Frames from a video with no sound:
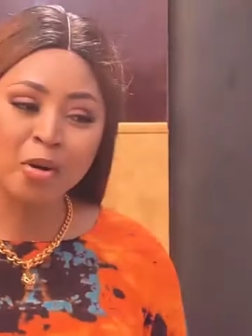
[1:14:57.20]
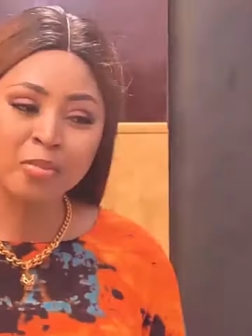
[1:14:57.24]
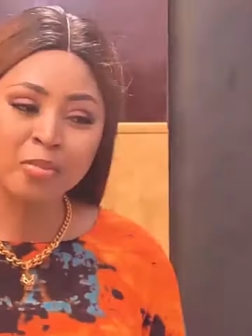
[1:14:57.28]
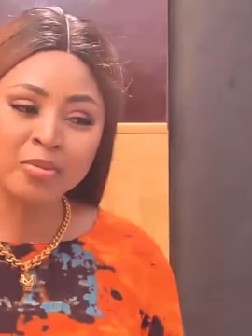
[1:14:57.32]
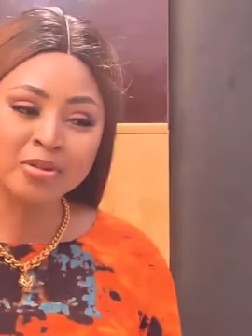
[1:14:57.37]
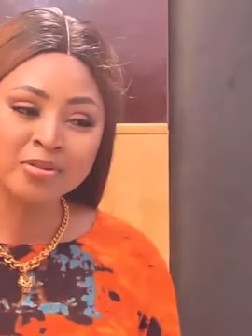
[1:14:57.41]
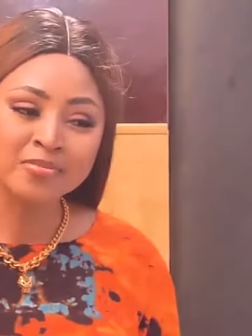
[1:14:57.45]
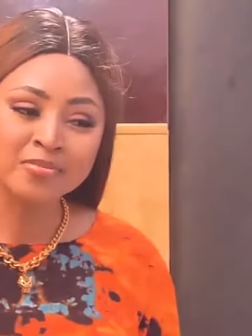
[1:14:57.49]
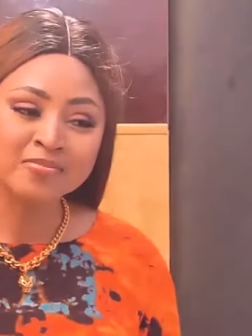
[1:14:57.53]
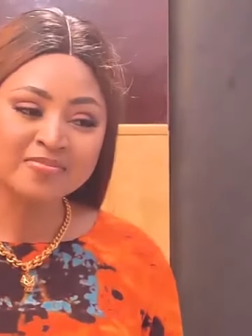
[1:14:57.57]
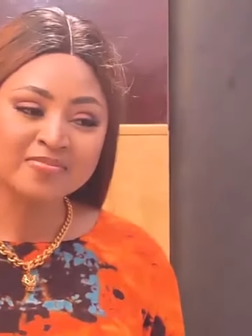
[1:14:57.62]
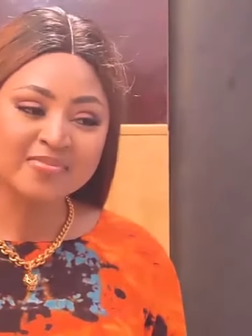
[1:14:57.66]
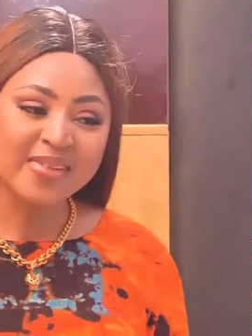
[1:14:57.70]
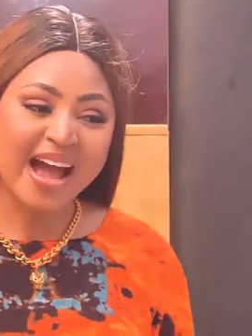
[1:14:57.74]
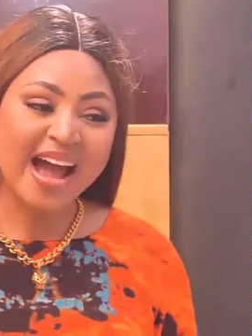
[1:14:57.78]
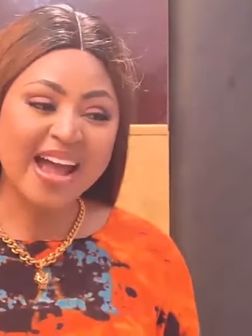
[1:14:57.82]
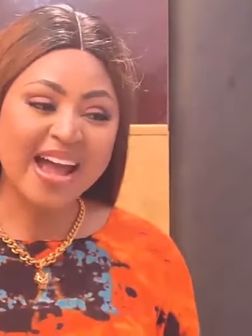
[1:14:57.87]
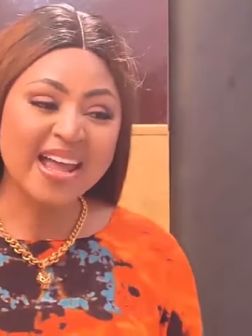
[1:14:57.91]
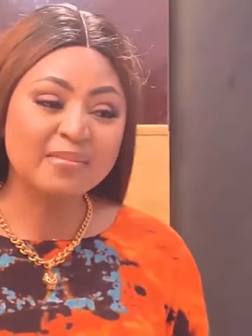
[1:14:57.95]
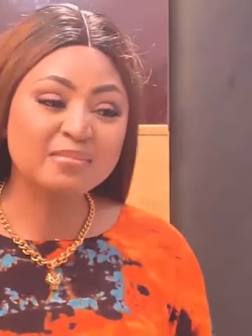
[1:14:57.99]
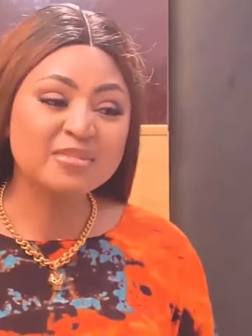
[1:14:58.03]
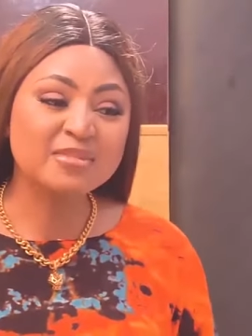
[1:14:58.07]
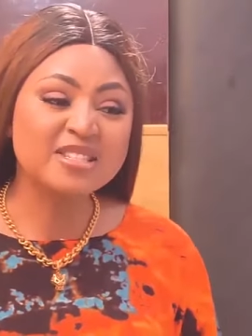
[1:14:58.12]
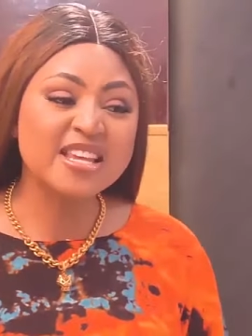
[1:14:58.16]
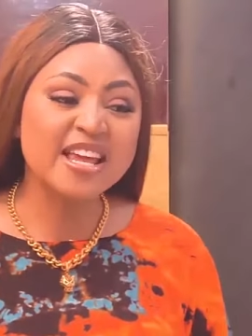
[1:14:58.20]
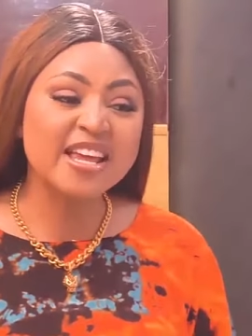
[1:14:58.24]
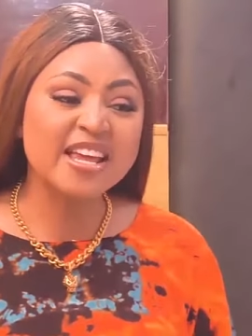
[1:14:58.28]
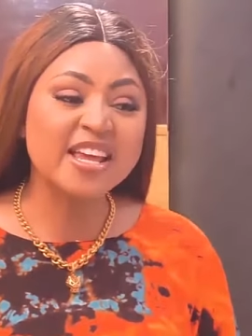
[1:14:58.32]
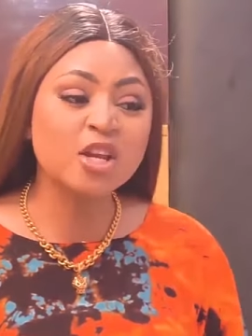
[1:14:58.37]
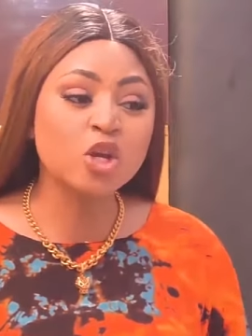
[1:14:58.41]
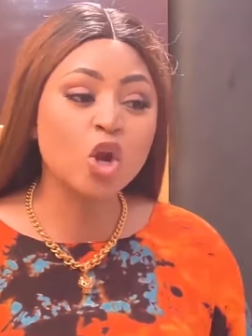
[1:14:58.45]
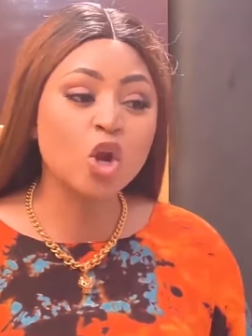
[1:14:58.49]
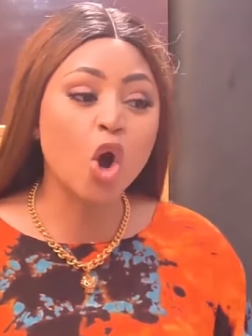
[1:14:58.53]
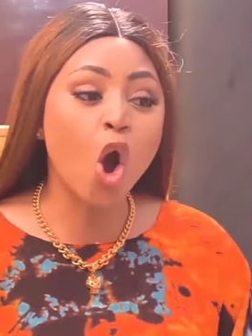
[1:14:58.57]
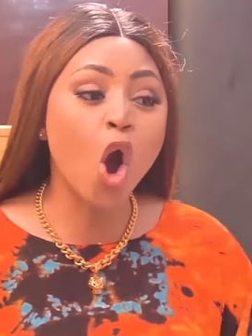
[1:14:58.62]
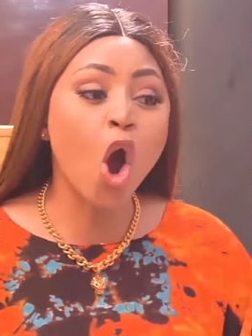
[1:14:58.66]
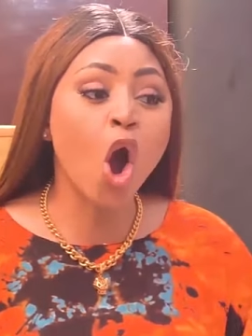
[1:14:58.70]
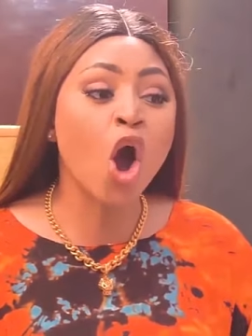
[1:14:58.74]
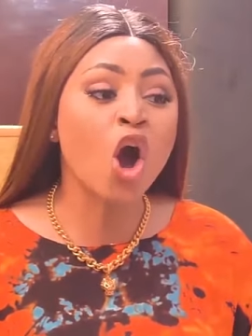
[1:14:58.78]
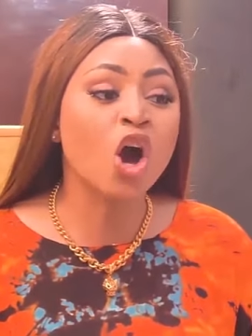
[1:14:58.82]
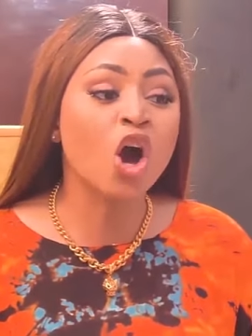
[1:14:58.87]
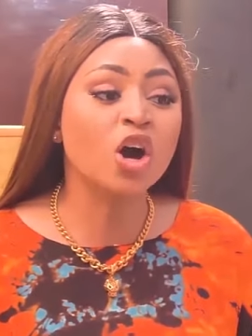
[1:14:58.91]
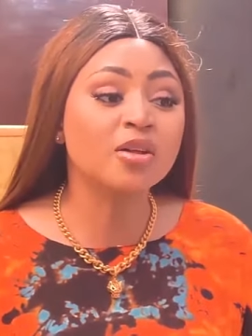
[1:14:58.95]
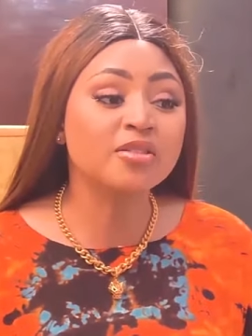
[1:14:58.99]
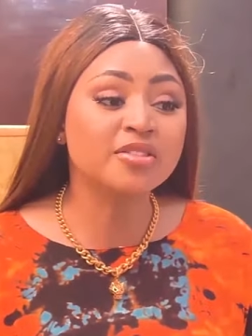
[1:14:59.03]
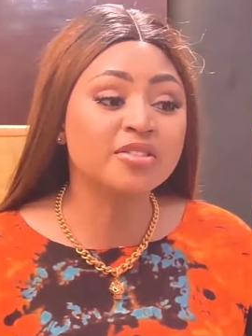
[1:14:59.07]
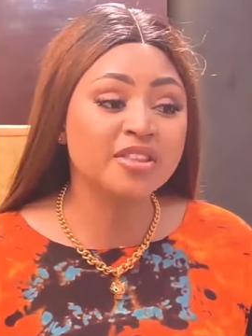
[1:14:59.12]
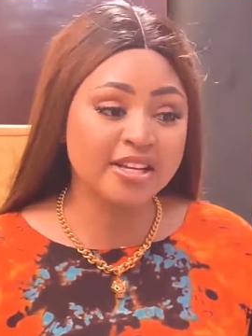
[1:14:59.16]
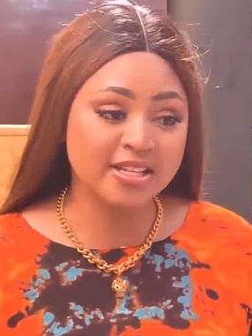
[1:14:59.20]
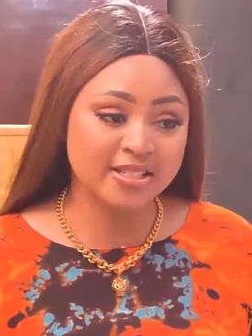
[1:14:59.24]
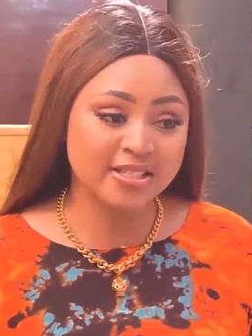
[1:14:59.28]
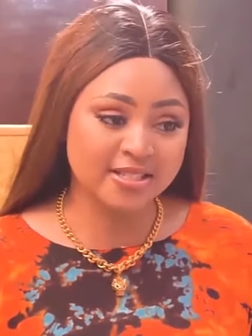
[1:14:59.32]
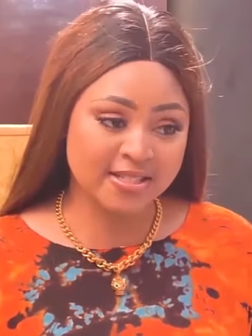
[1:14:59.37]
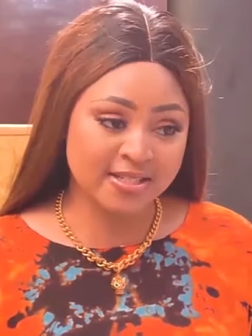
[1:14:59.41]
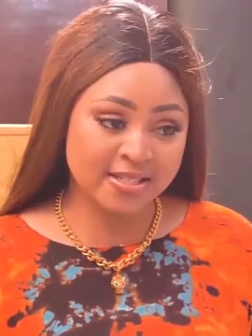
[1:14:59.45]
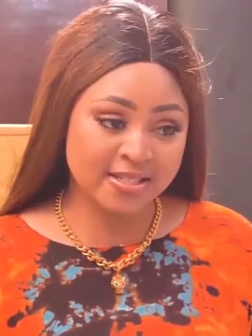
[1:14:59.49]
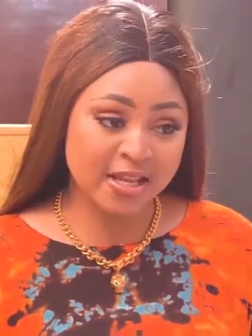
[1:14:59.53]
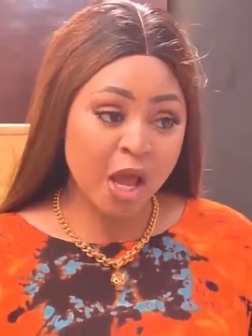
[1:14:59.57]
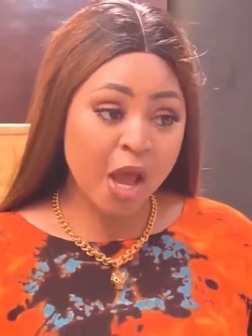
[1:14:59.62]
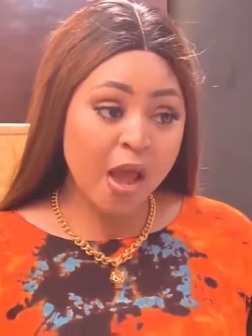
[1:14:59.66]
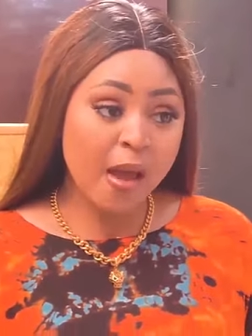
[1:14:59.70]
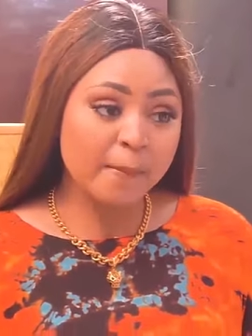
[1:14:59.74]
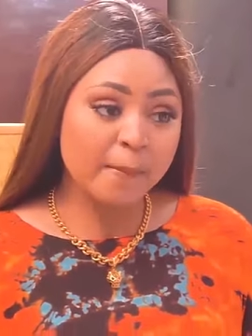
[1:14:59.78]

Bob, I am taking all this